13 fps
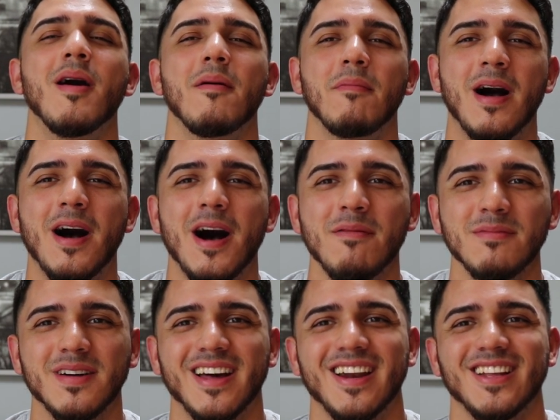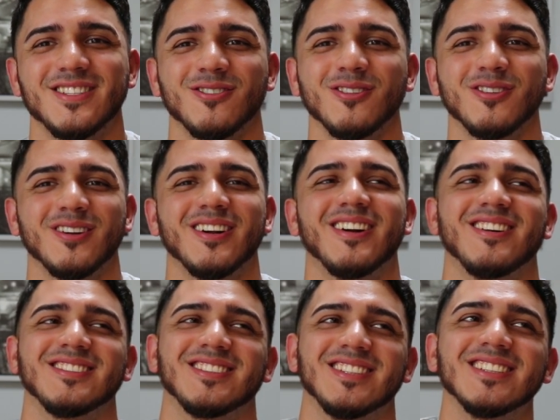my mom kind of told
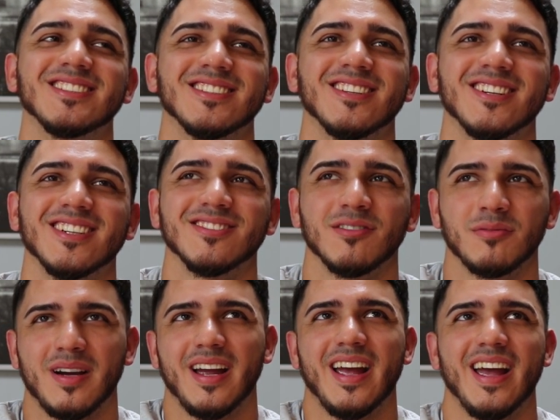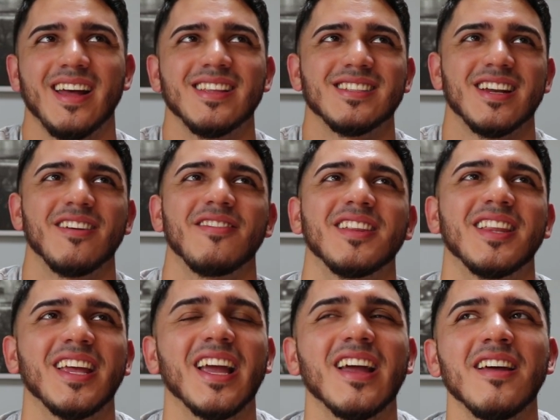her sisters with my aunts and
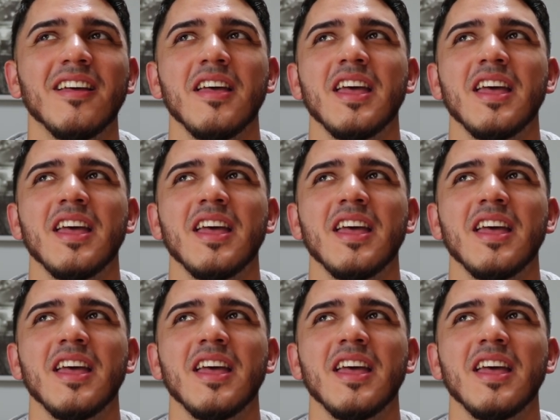everything